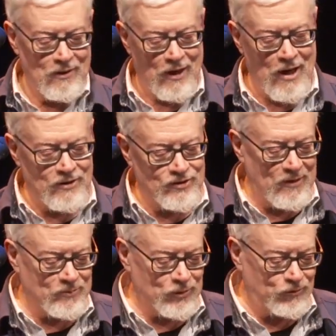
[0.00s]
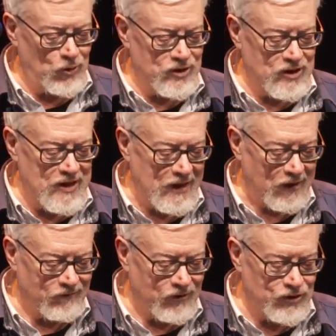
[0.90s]
Acts chapter
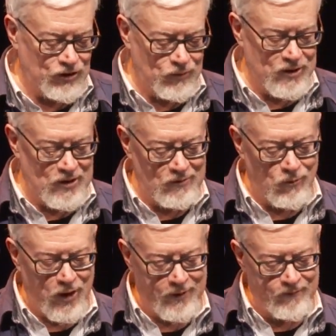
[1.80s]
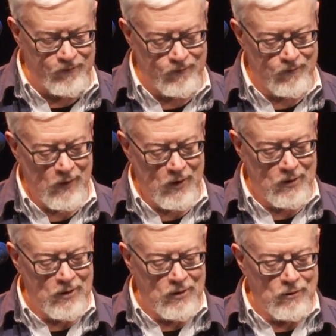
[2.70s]
14, verse 21.
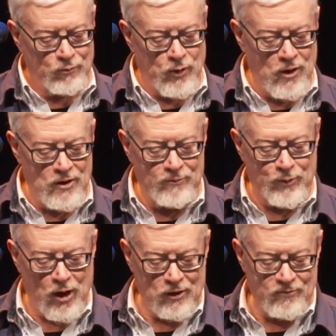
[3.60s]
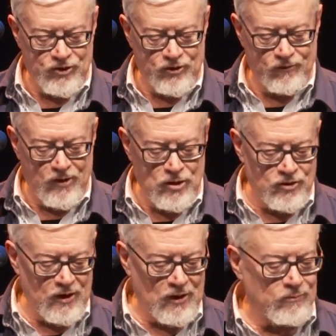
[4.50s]
Paul and Barnabas are
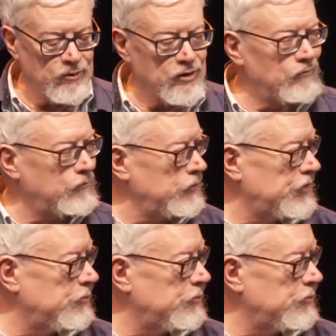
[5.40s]
finishing up their first